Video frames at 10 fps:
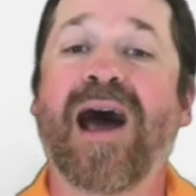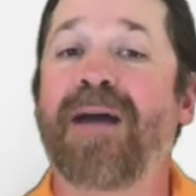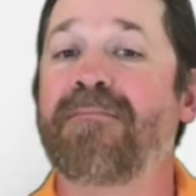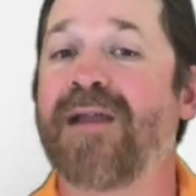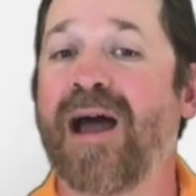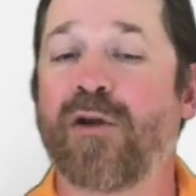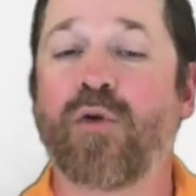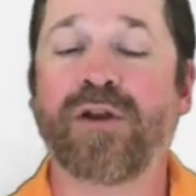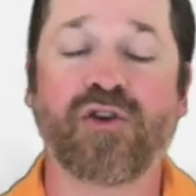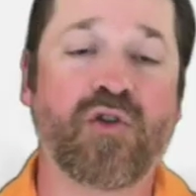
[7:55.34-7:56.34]
I'm not
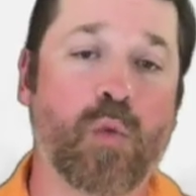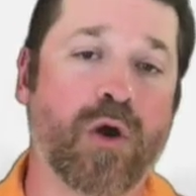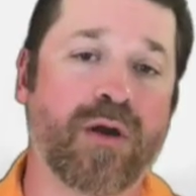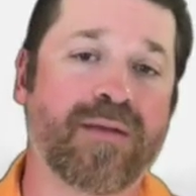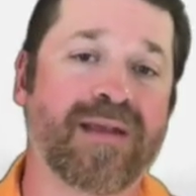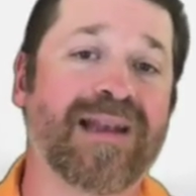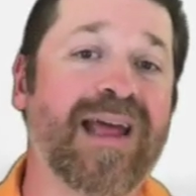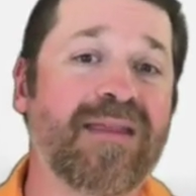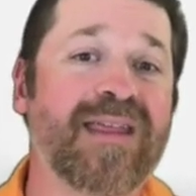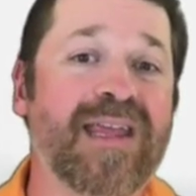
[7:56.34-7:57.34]
going to do the words.
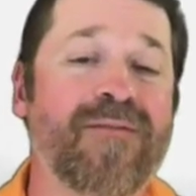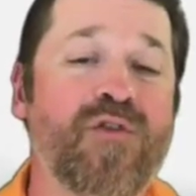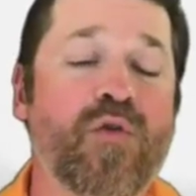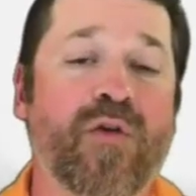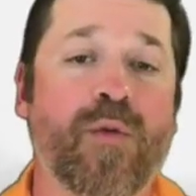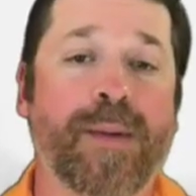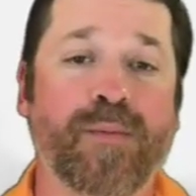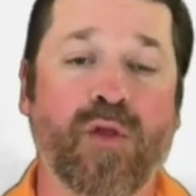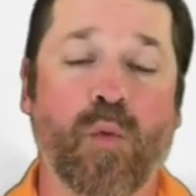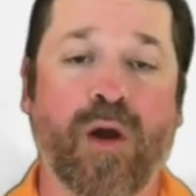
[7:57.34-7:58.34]
Let's see if you can
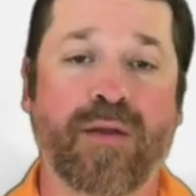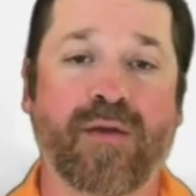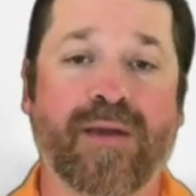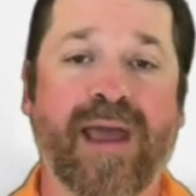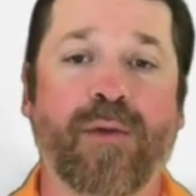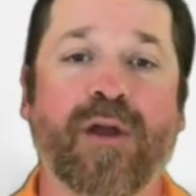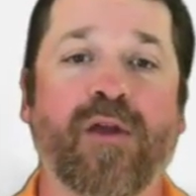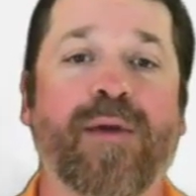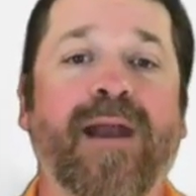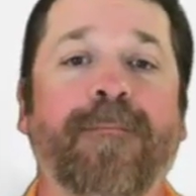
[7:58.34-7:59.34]
remember the words, okay? Here we go.
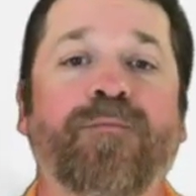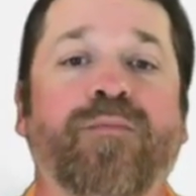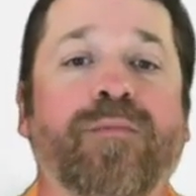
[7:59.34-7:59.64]
You ready?